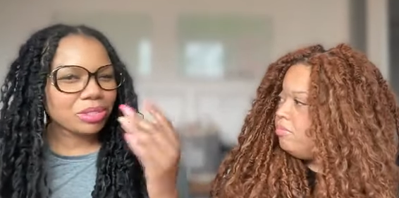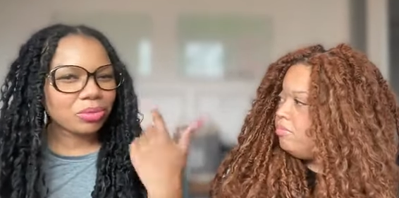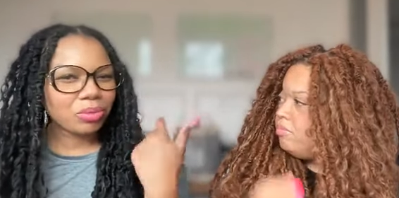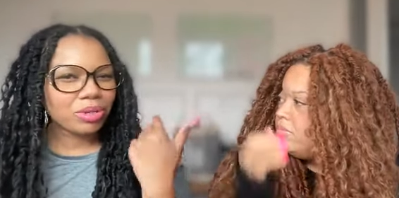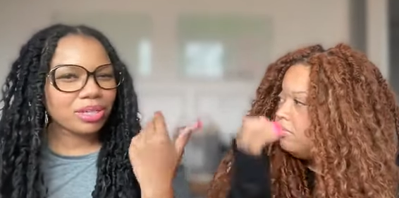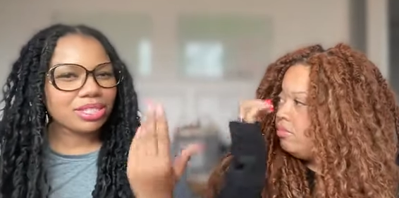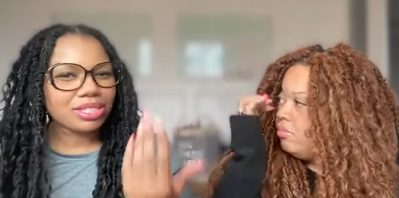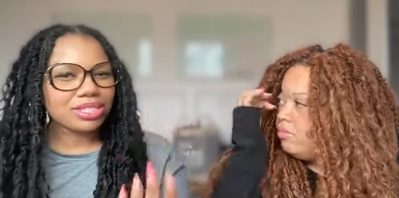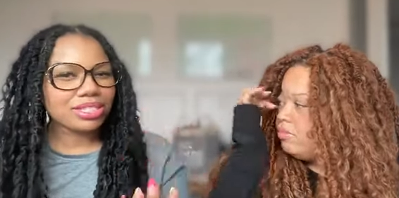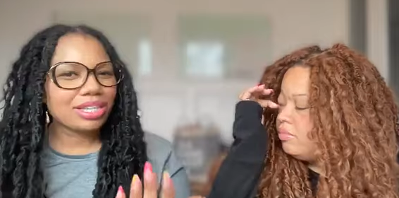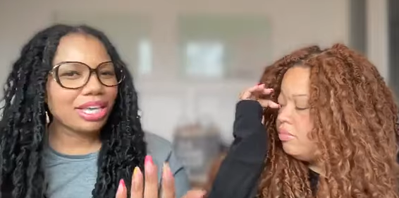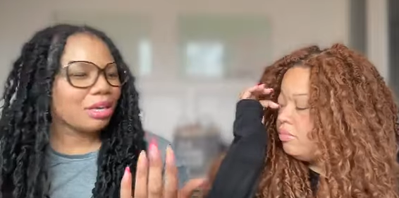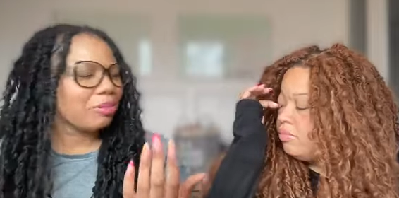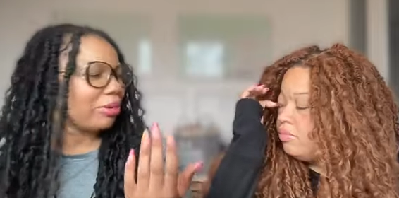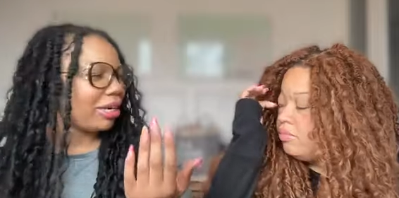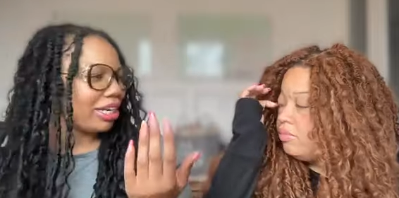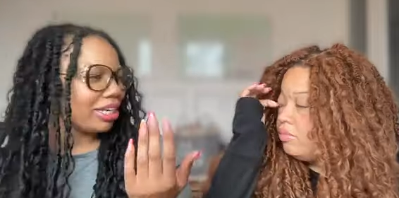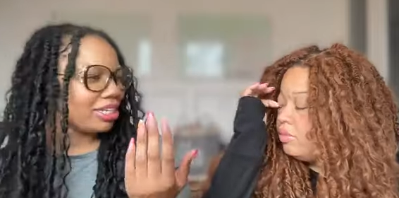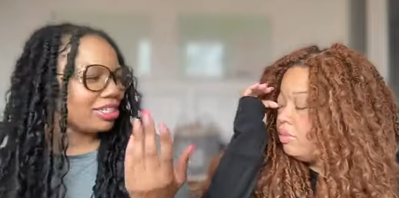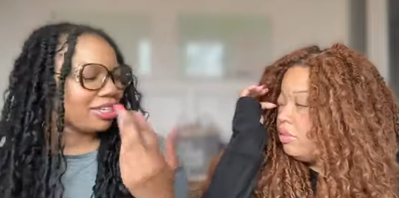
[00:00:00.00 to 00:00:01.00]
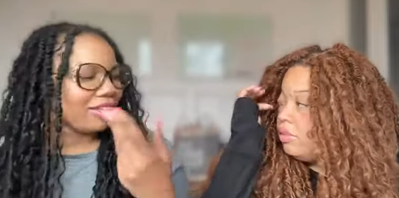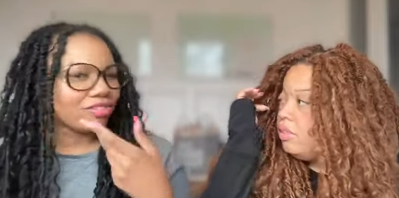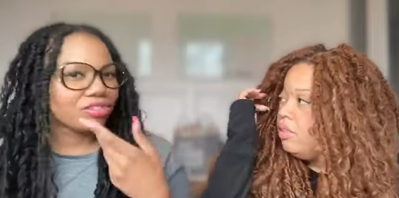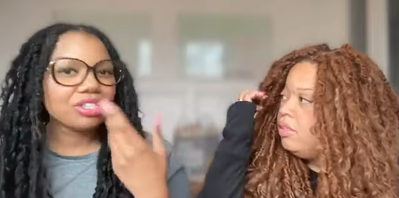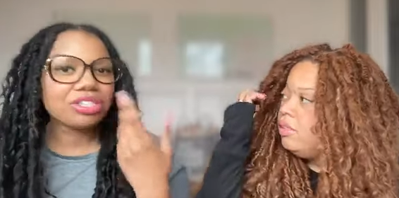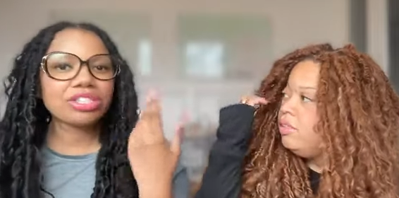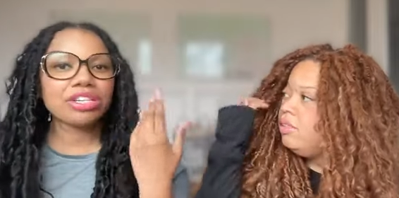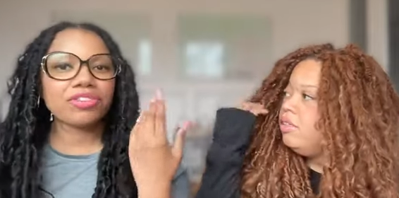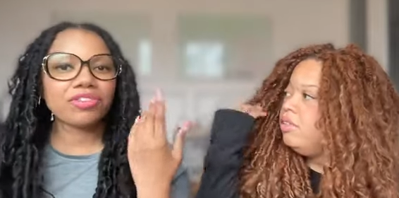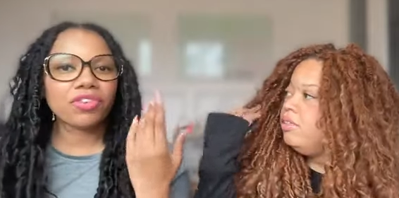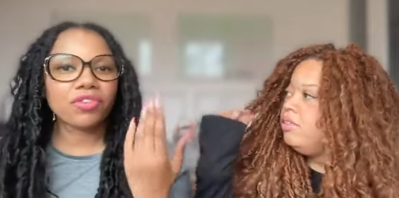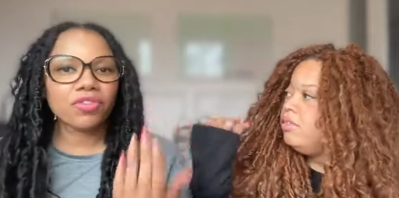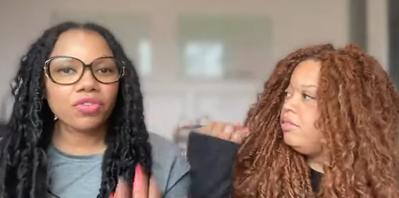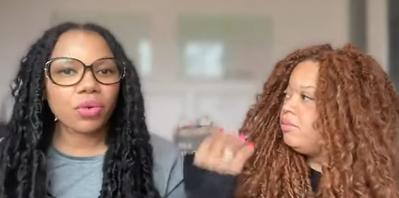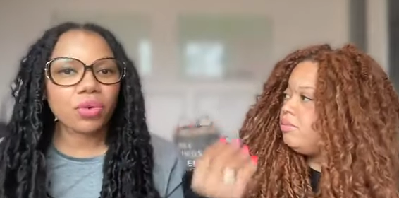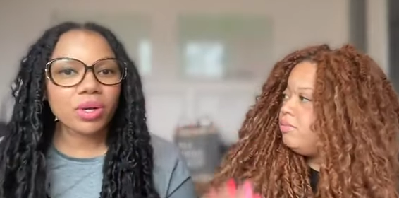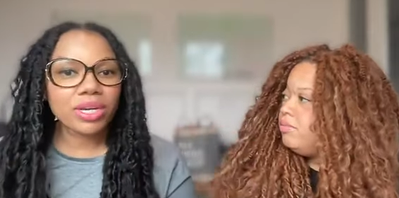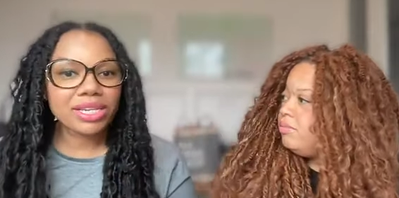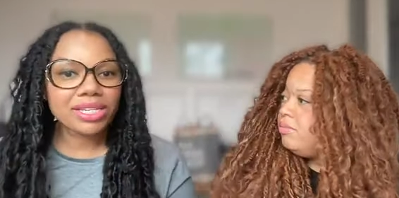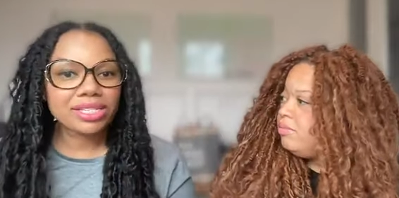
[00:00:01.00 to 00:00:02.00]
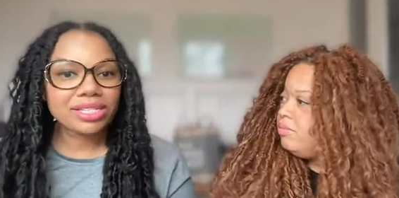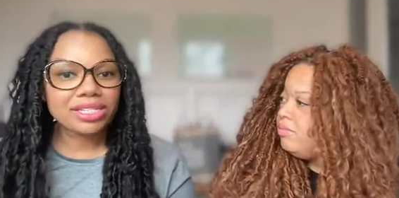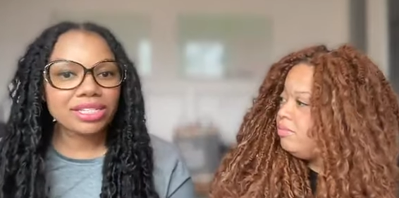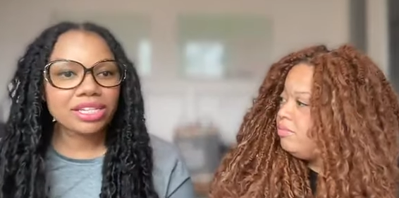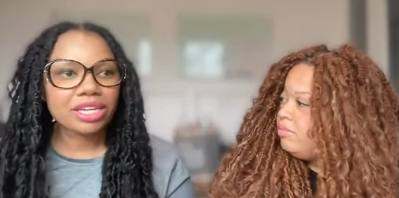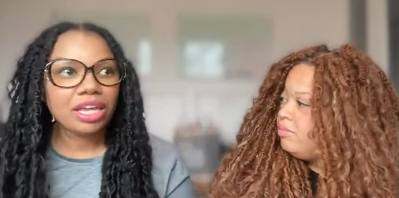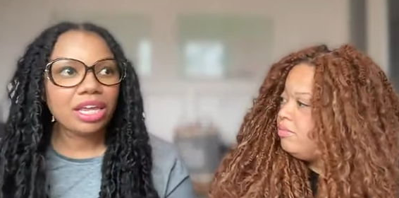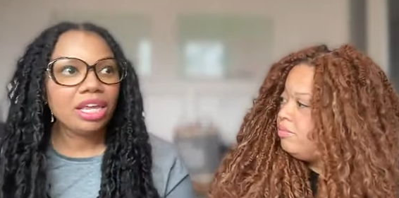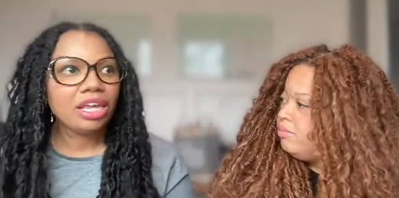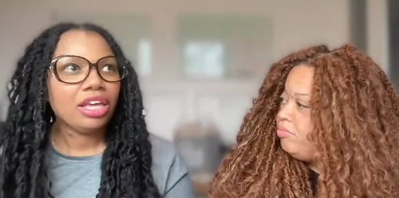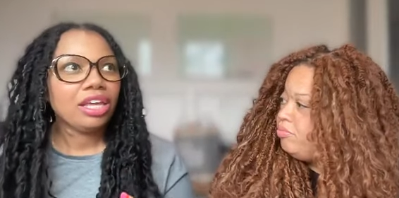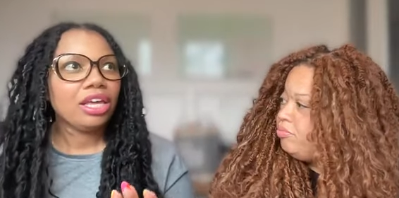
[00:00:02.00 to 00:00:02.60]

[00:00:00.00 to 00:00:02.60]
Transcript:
Speaker 1: wanted to say, but I guess I've just never voiced. Mm-hmm.